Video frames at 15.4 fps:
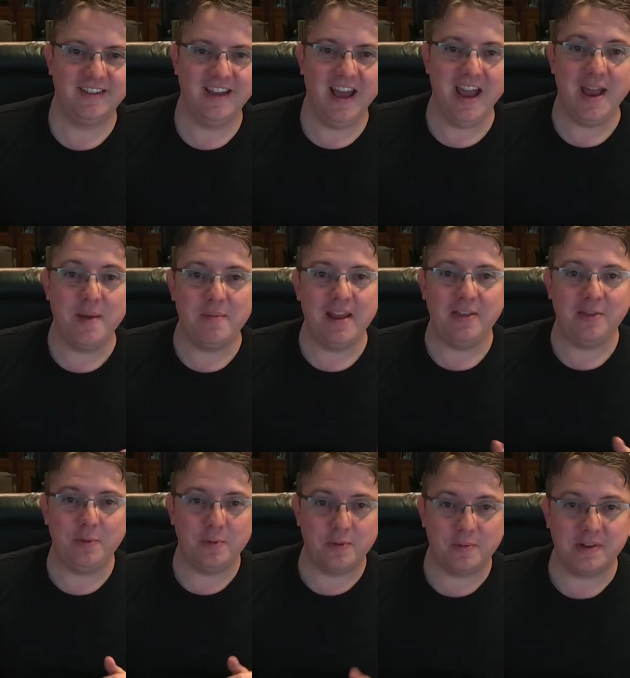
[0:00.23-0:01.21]
Hi, I'm
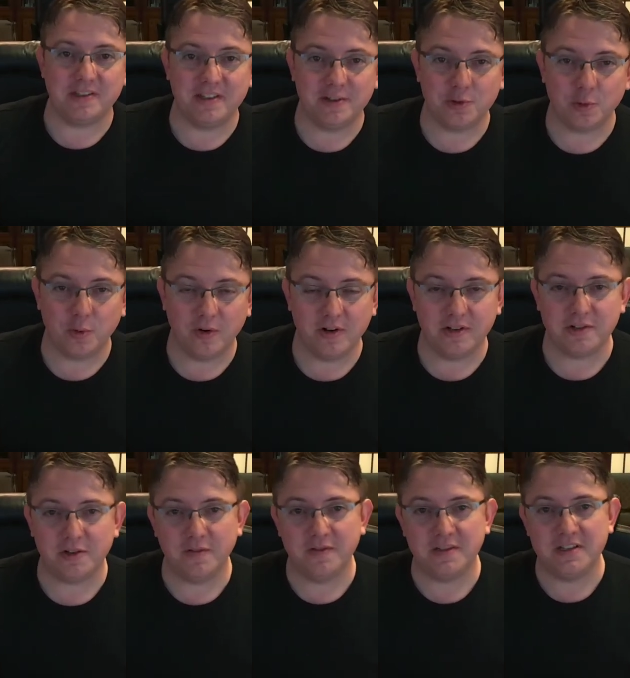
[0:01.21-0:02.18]
Nathan with Residential Warranty
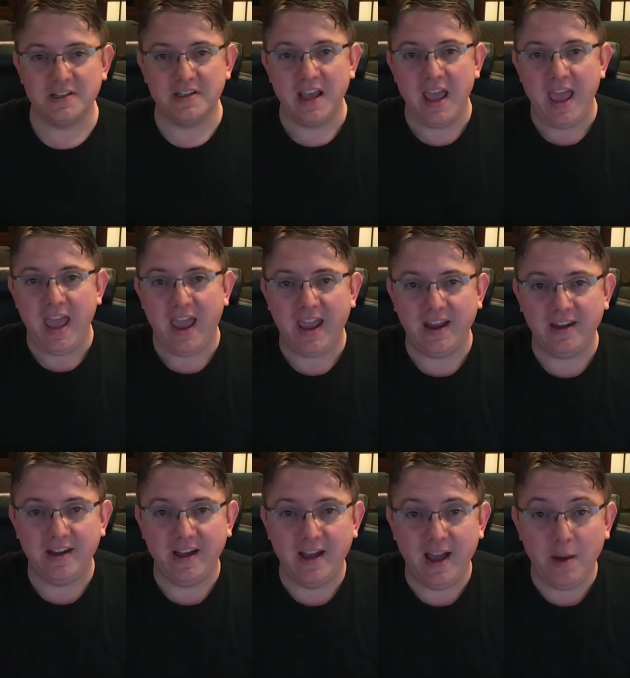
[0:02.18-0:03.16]
Services,
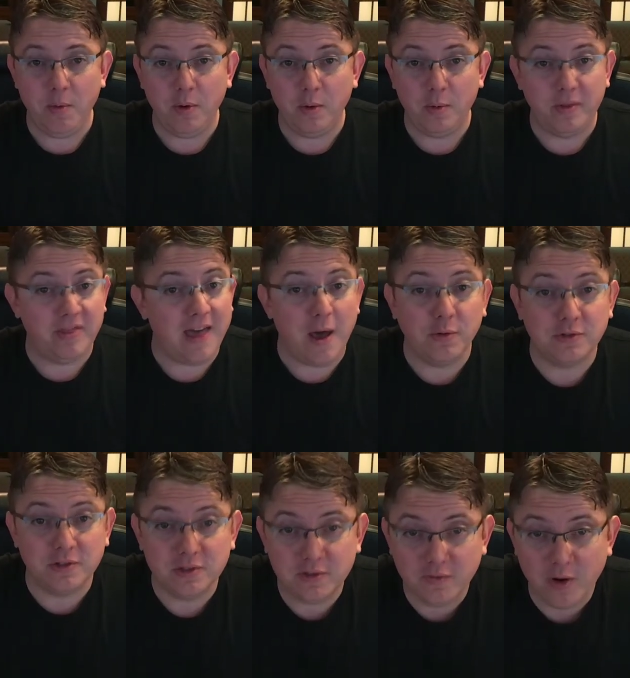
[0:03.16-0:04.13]
and I work with
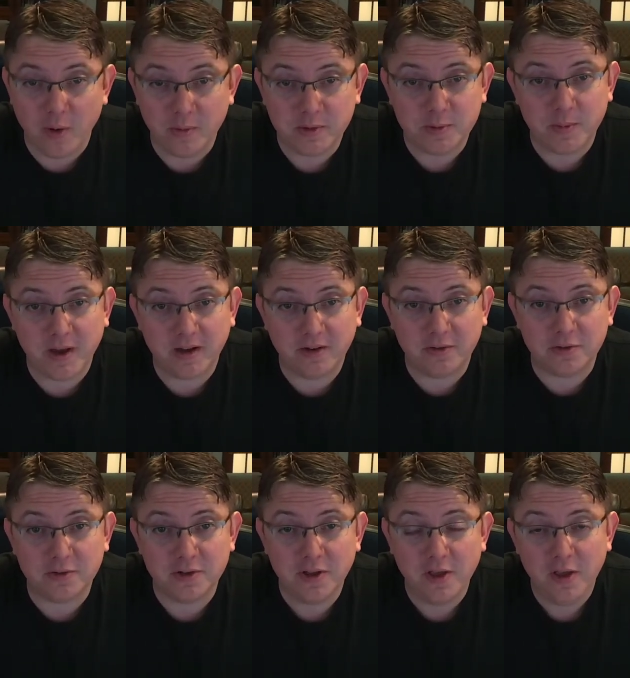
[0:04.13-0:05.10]
thousands of home
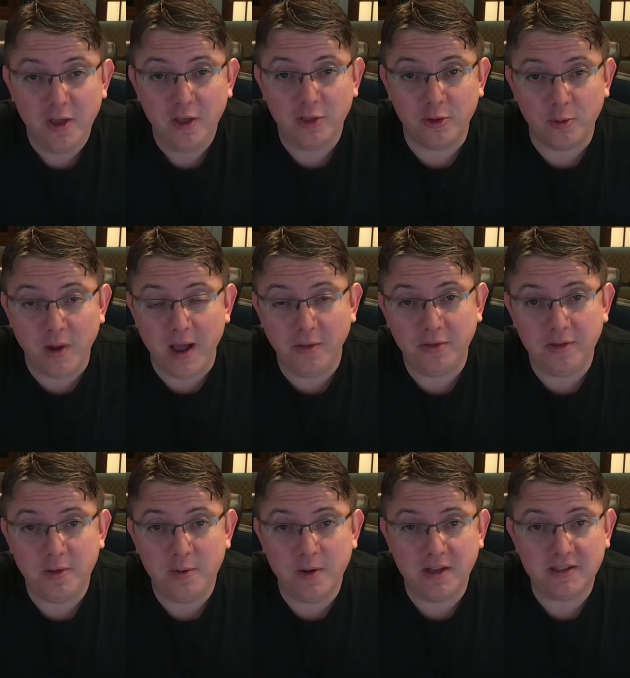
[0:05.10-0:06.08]
inspectors throughout
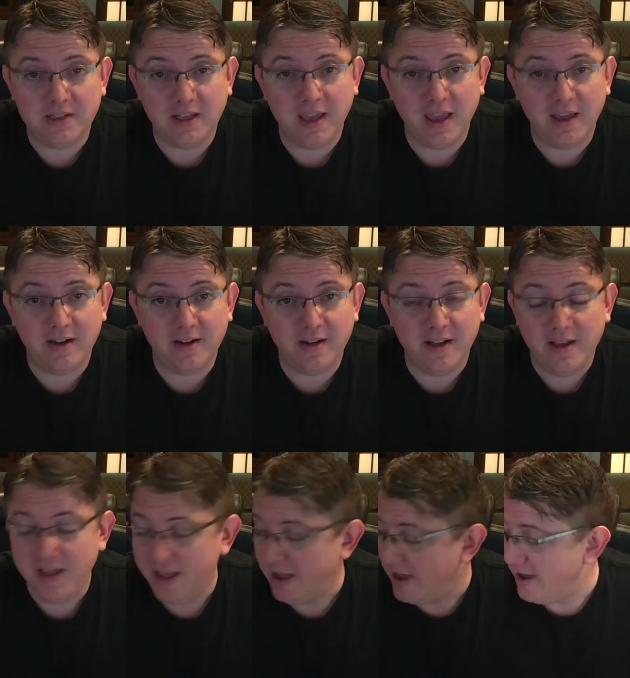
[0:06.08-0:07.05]
the U.S. and Canada.
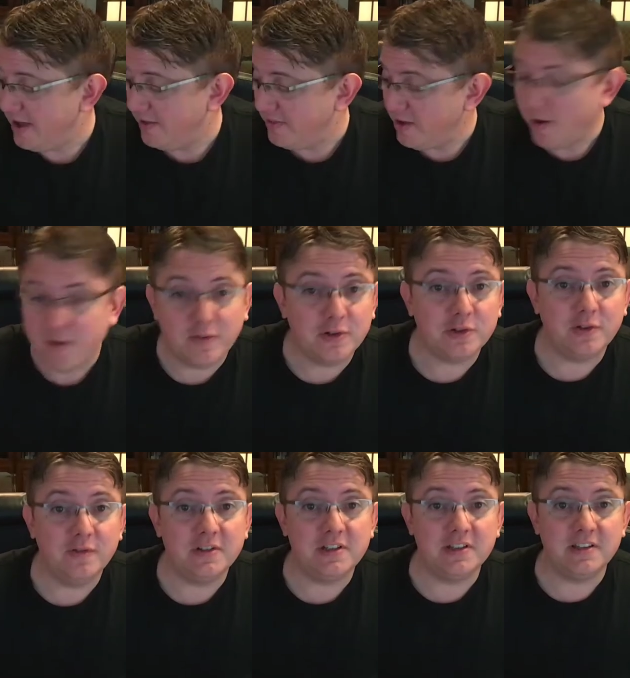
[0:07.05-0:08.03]
They offer
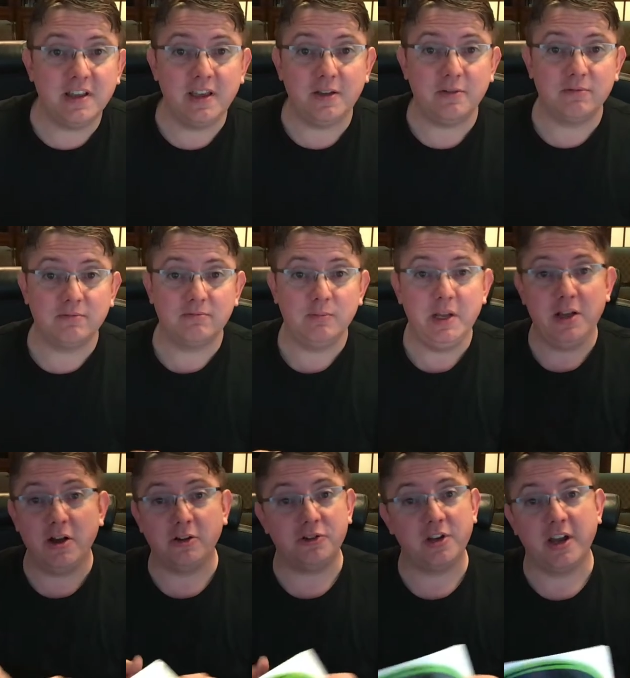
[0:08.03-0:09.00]
services like
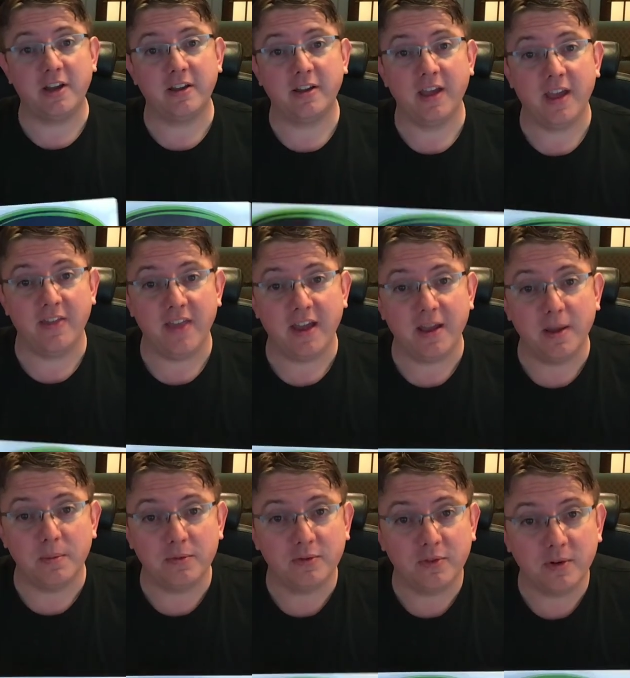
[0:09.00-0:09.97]
Recall Check, and that
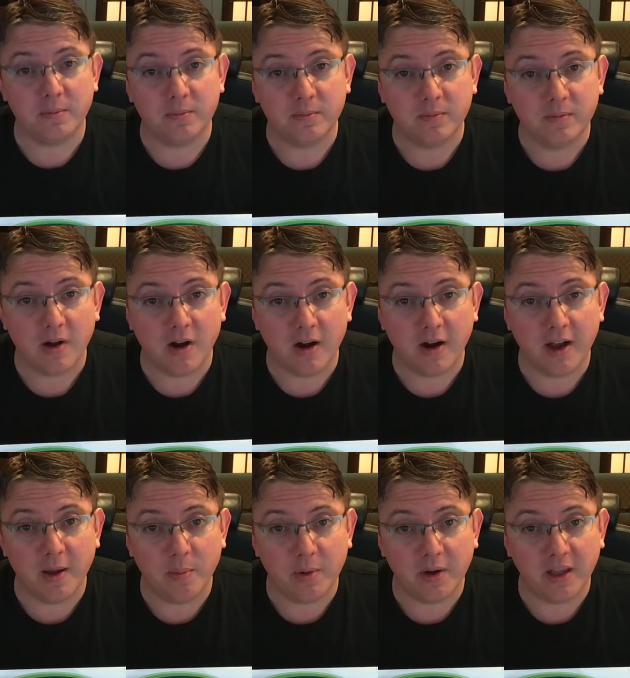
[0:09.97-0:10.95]
comes from our
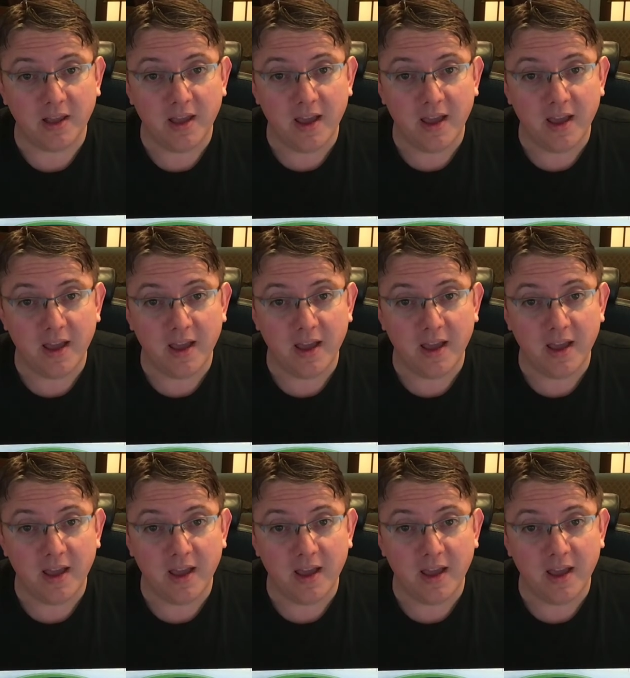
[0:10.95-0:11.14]
company.